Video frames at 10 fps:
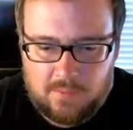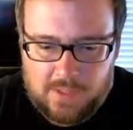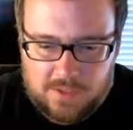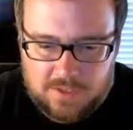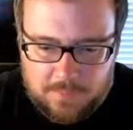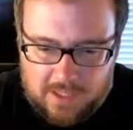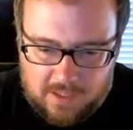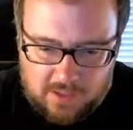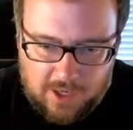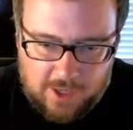And
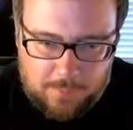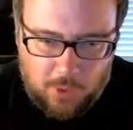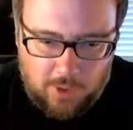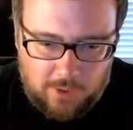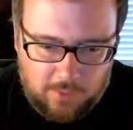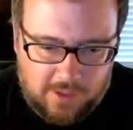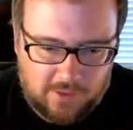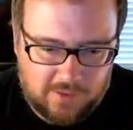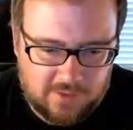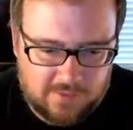smacking combo all
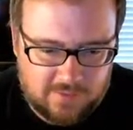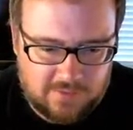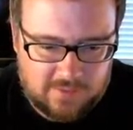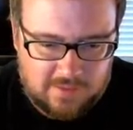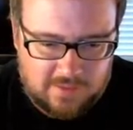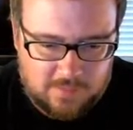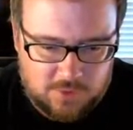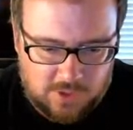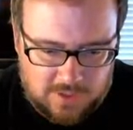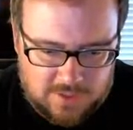around.
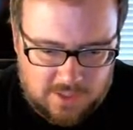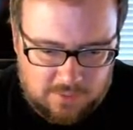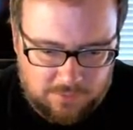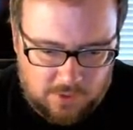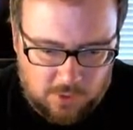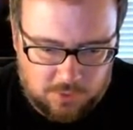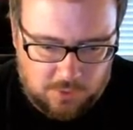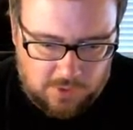Trying to set up for the Ultra,